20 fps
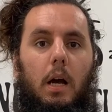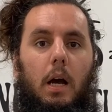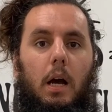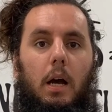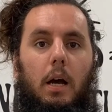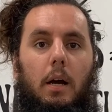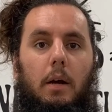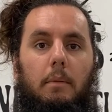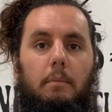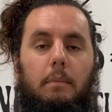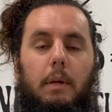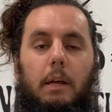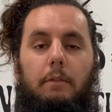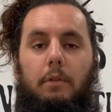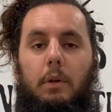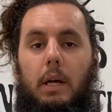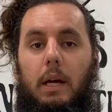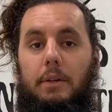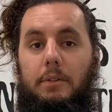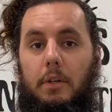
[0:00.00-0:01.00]

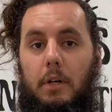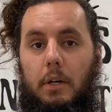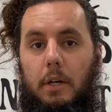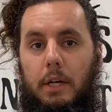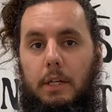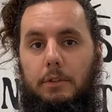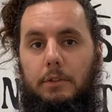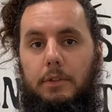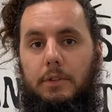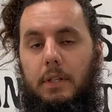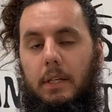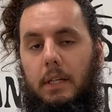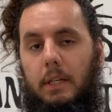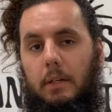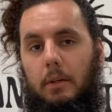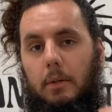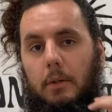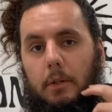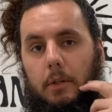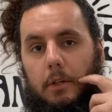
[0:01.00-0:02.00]
If you guys are interested
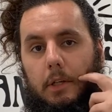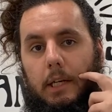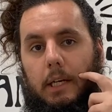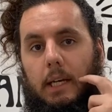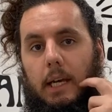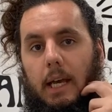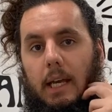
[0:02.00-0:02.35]
in ordering